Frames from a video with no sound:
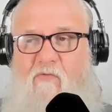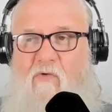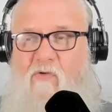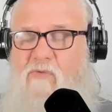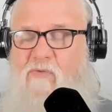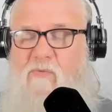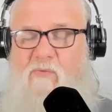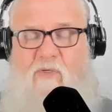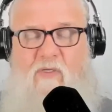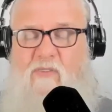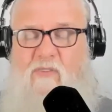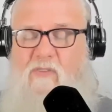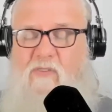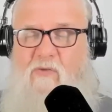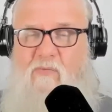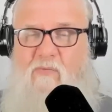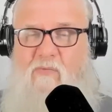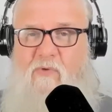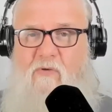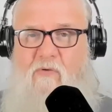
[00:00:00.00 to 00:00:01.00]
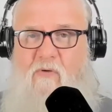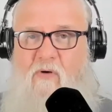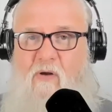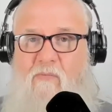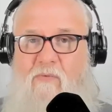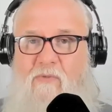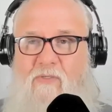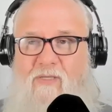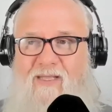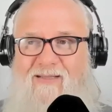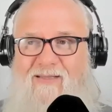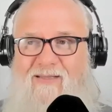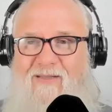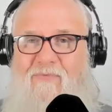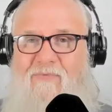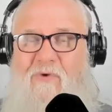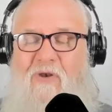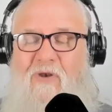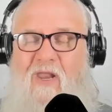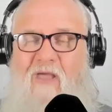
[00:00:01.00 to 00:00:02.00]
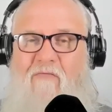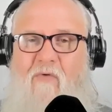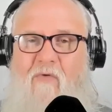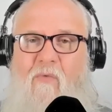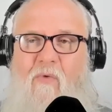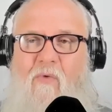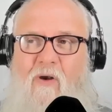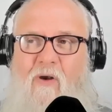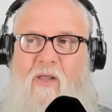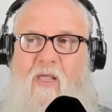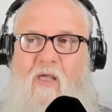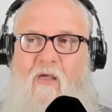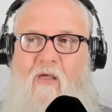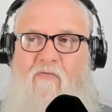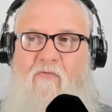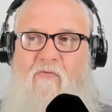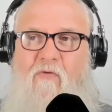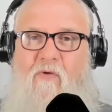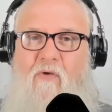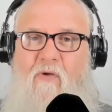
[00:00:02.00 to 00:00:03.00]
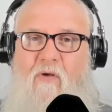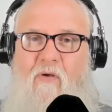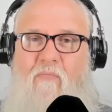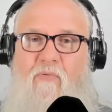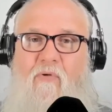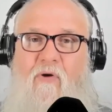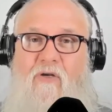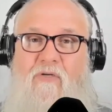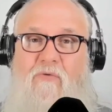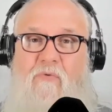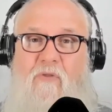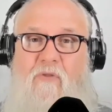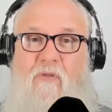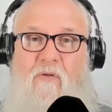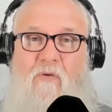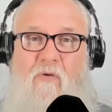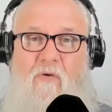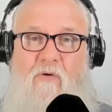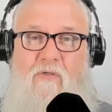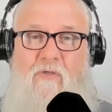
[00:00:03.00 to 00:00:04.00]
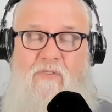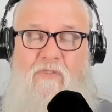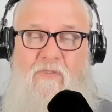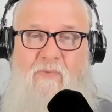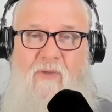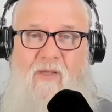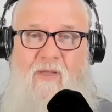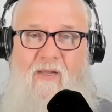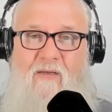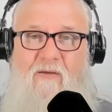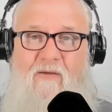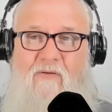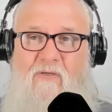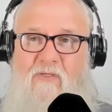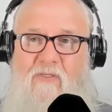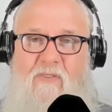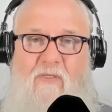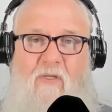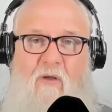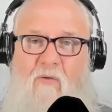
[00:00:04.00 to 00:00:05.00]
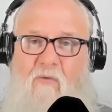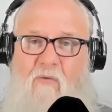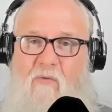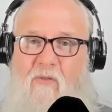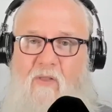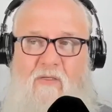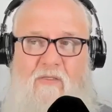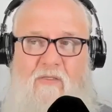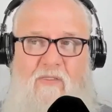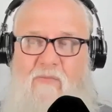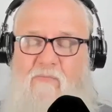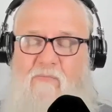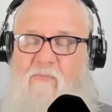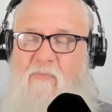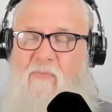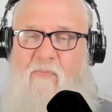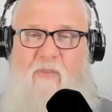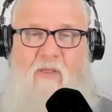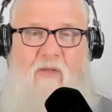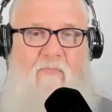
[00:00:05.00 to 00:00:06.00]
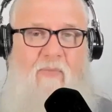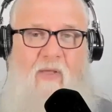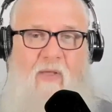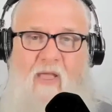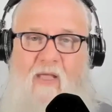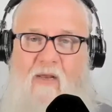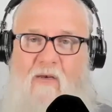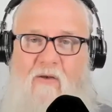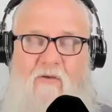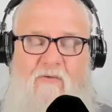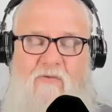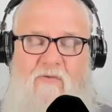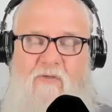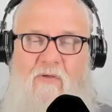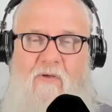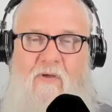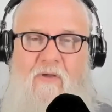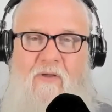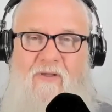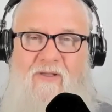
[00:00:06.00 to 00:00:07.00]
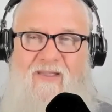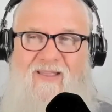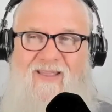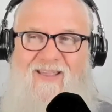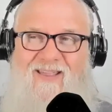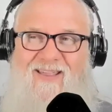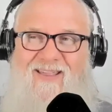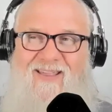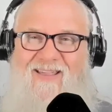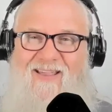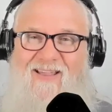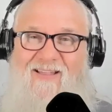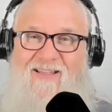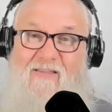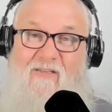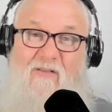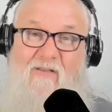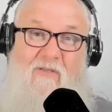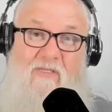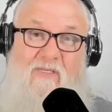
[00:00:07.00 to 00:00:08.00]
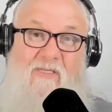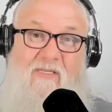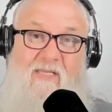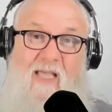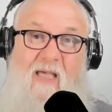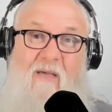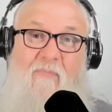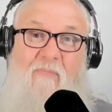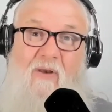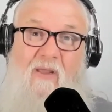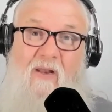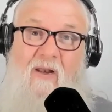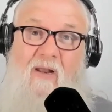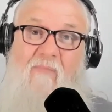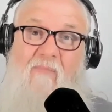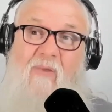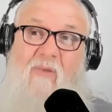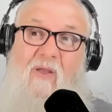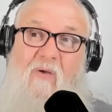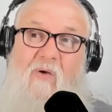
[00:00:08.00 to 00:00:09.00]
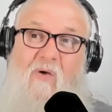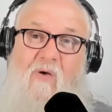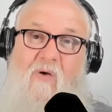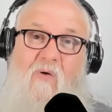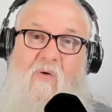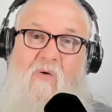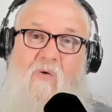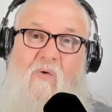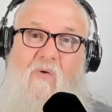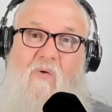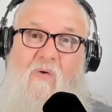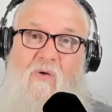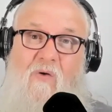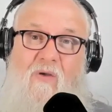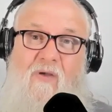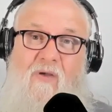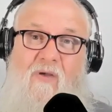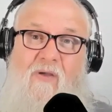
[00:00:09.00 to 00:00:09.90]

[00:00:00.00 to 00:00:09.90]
enforcement is super corrupt. And you never want to have a brush with the law in Spain. You just don't. They're bad news. And so this is happening, and I'm like, uh-oh.